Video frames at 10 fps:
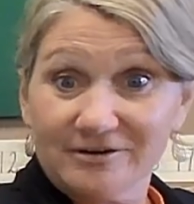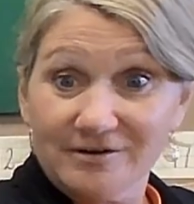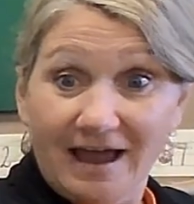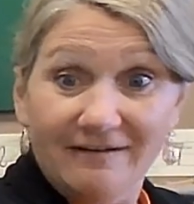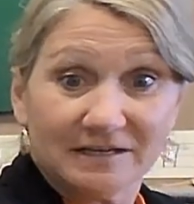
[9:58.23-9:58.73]
you
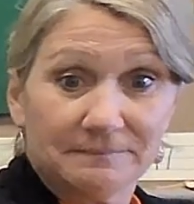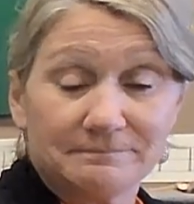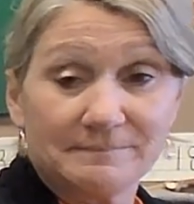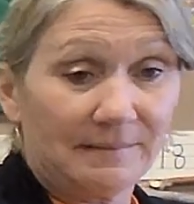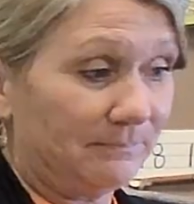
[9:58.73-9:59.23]
have it,
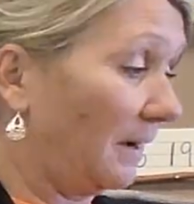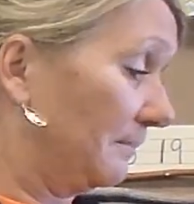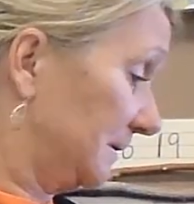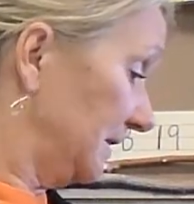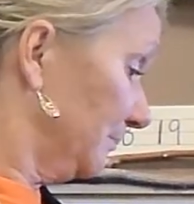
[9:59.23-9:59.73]
my
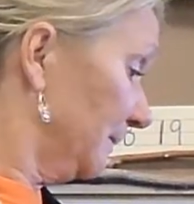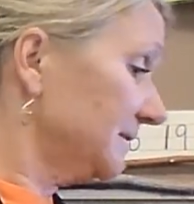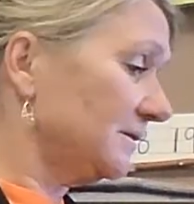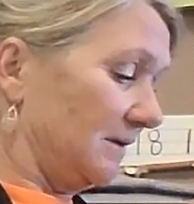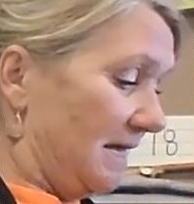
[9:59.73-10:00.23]
pumpkin
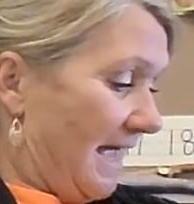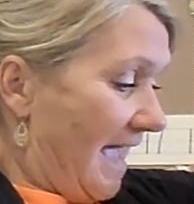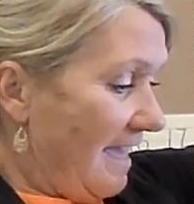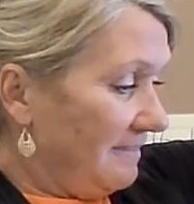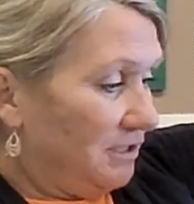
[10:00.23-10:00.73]
puzzle.
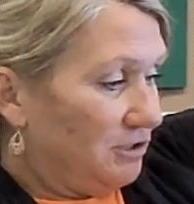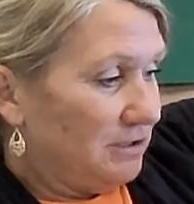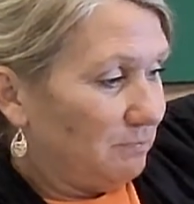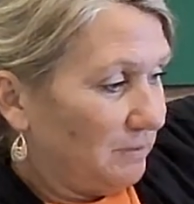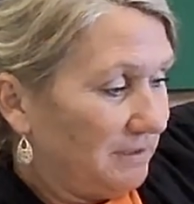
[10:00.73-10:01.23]
And then you
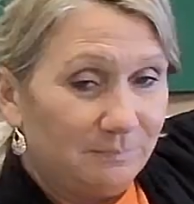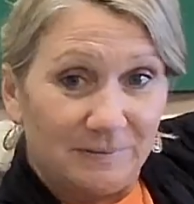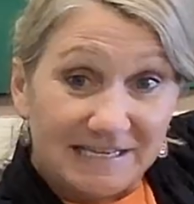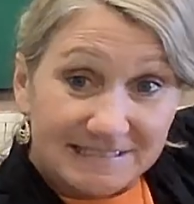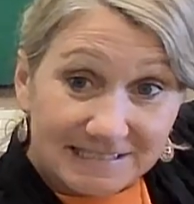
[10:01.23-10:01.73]
just put the
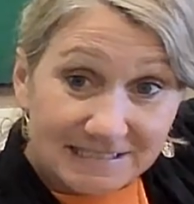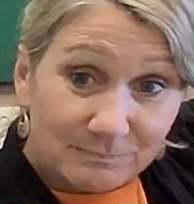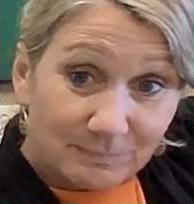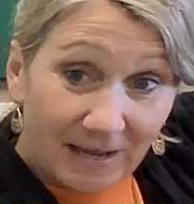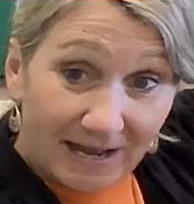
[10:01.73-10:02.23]
pieces
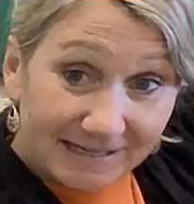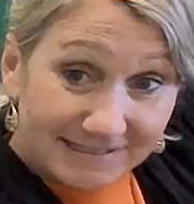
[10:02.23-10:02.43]
back